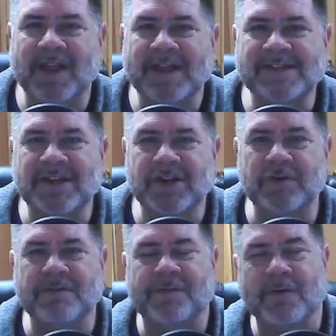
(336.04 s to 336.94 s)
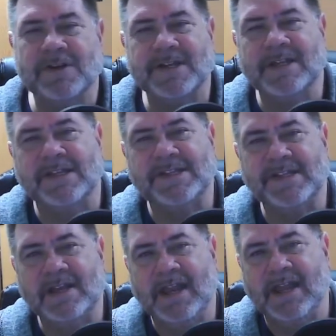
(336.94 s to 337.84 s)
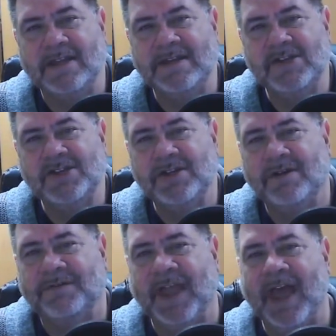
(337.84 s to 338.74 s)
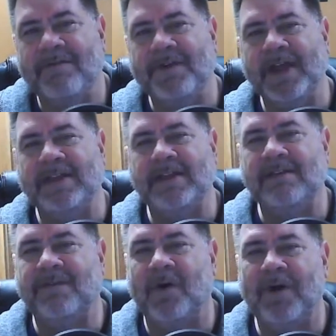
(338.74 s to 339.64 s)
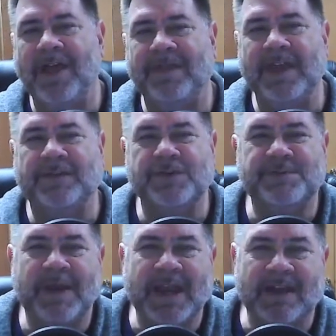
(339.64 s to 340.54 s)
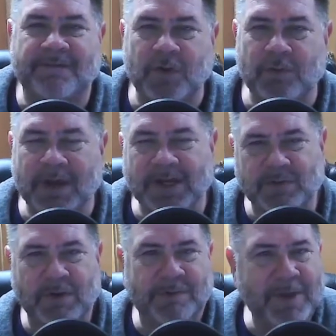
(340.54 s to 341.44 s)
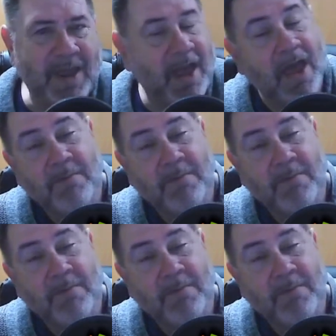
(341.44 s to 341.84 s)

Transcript: Well, that's going to do it for us on this Sunday edition of Cafe Devo. Hey, thanks for spending a few minutes with me.